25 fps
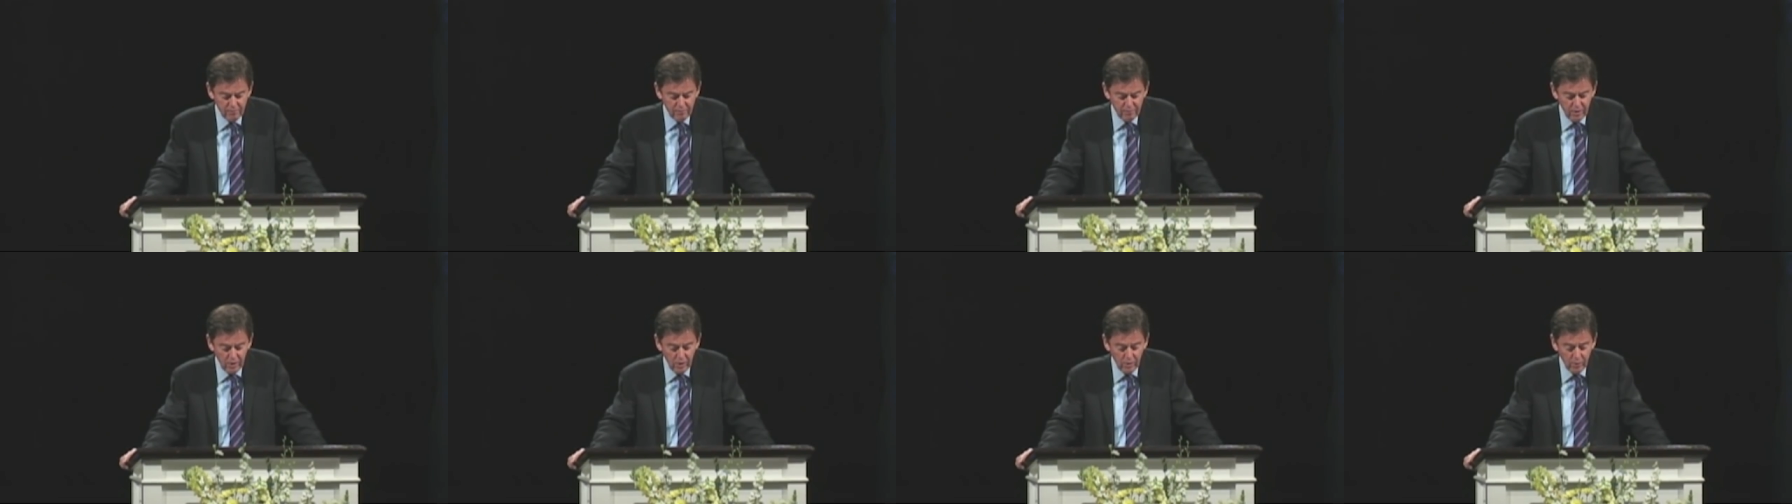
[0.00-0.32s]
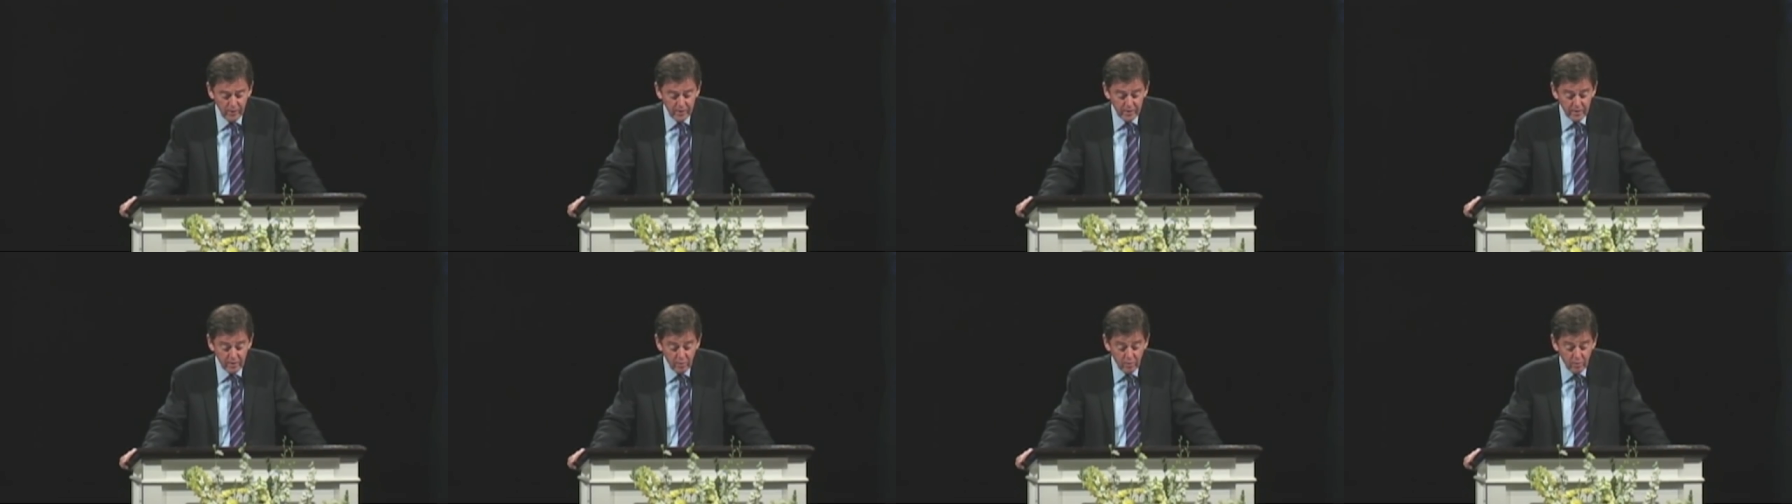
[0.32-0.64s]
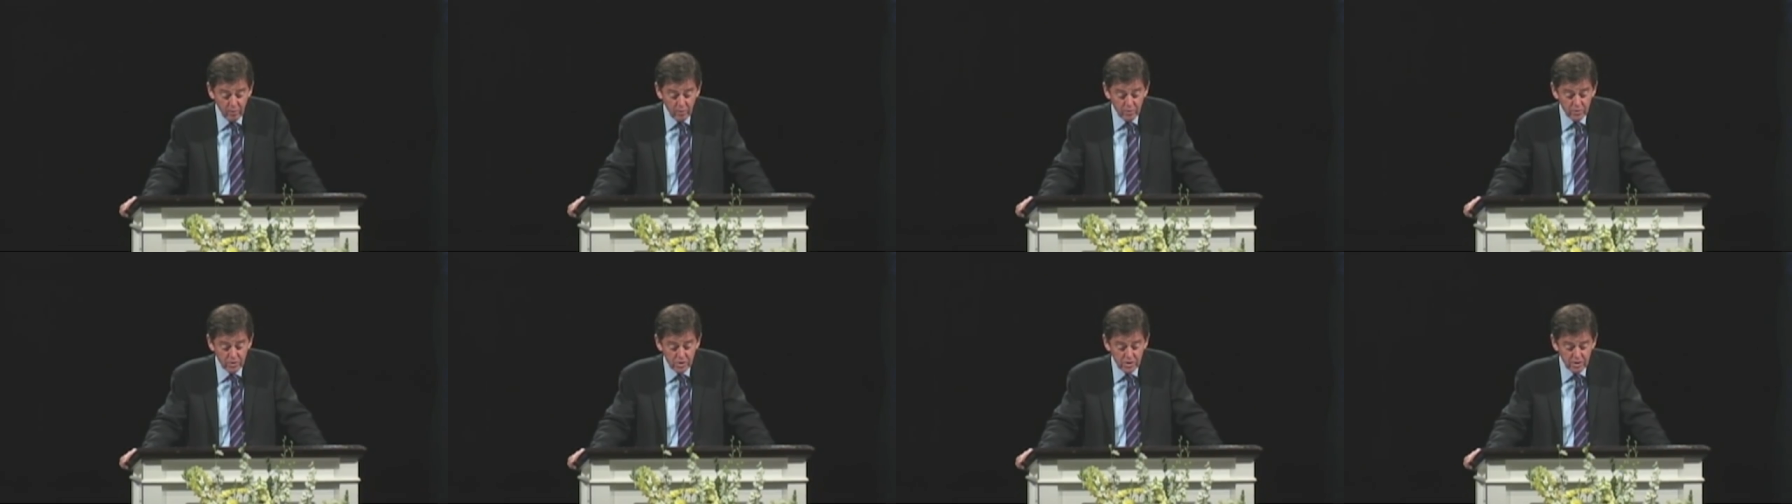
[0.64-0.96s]
following their
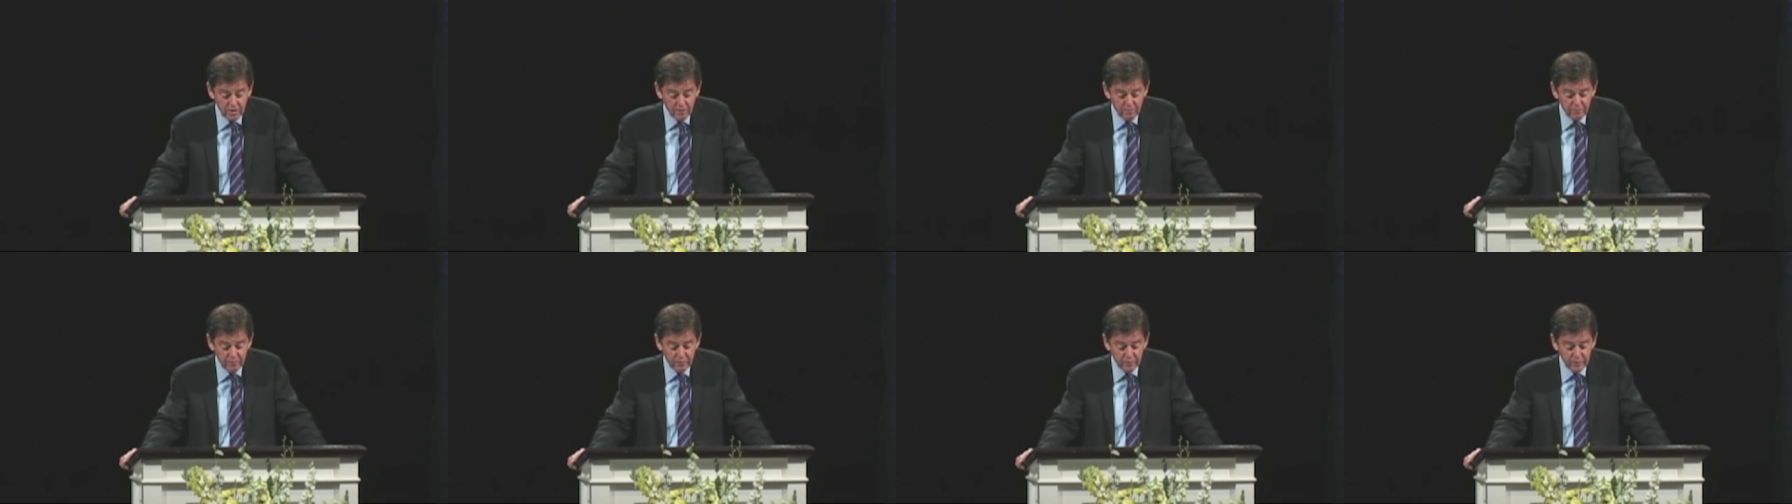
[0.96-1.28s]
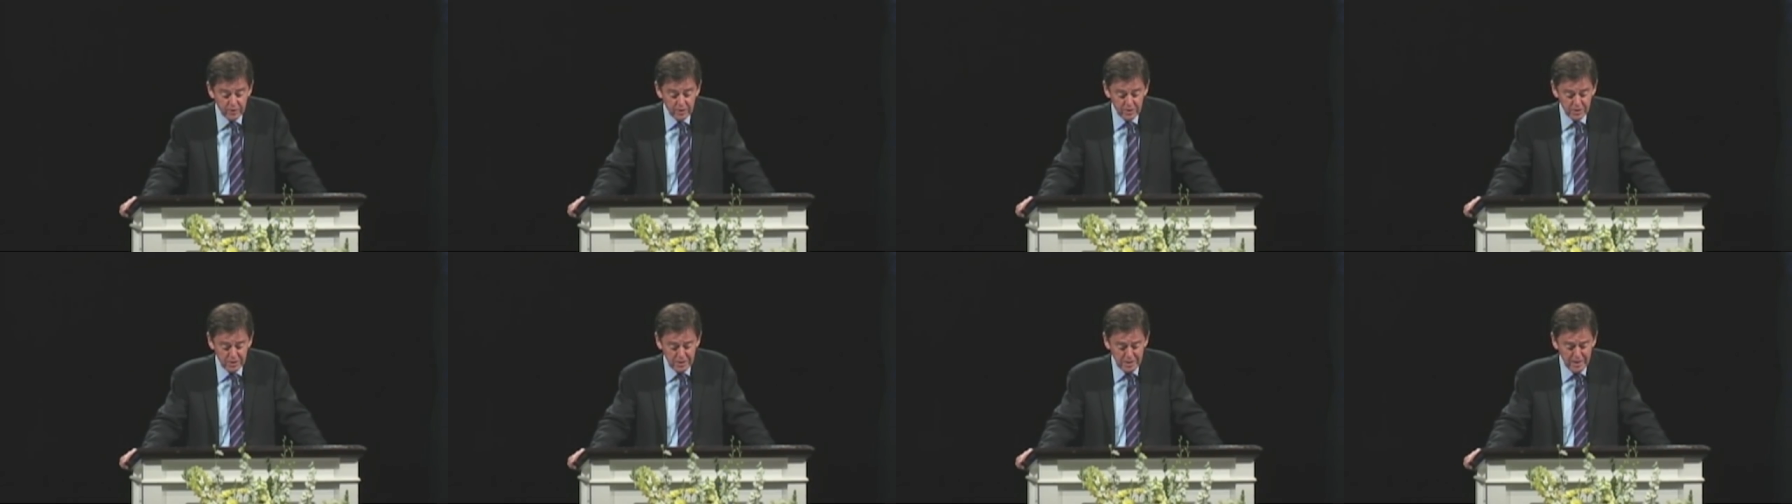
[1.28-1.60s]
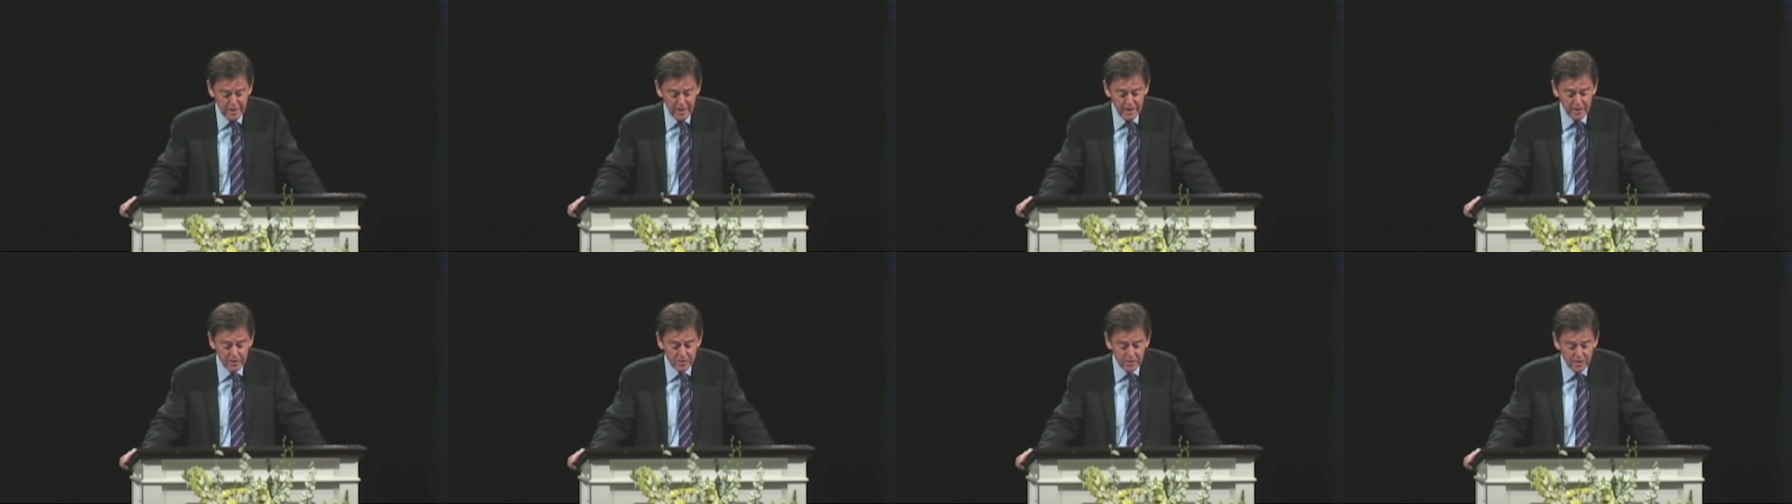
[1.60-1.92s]
own sinful
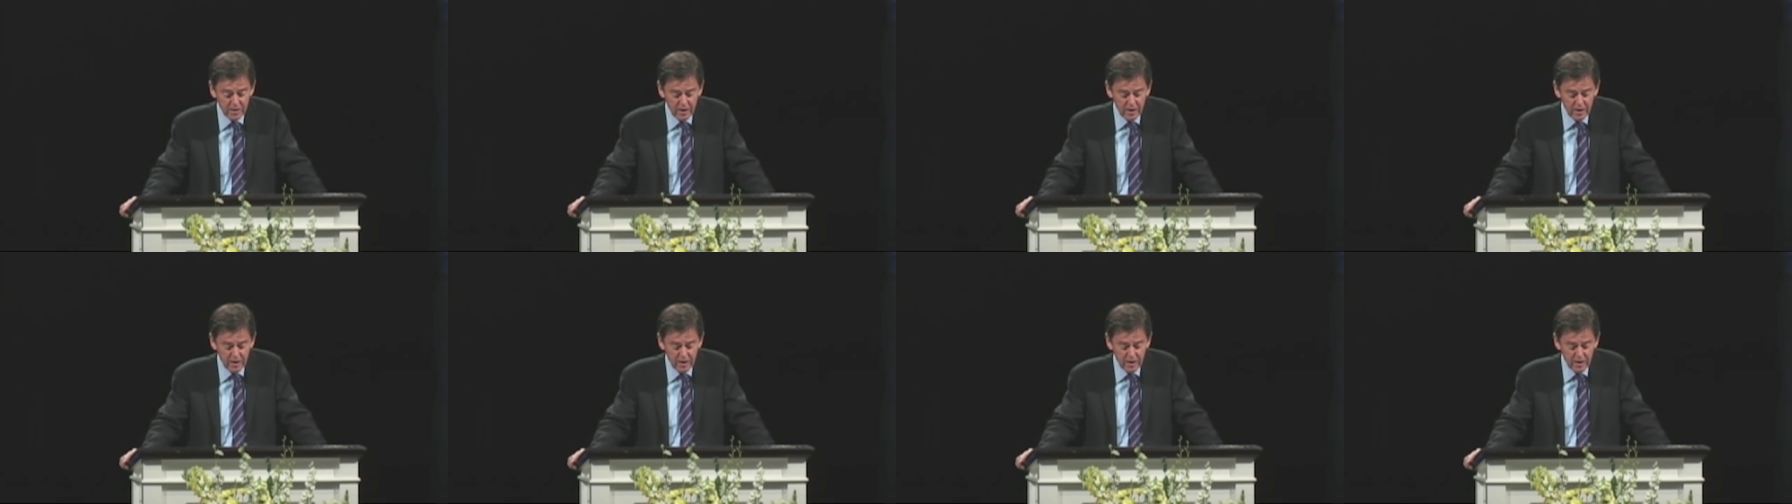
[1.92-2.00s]
desires.